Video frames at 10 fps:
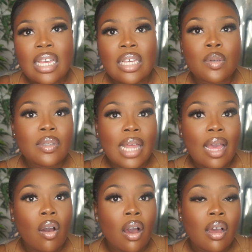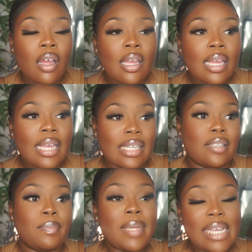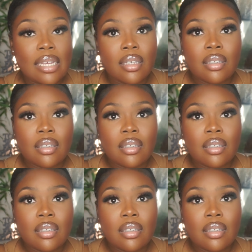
He was like, oh, it's me.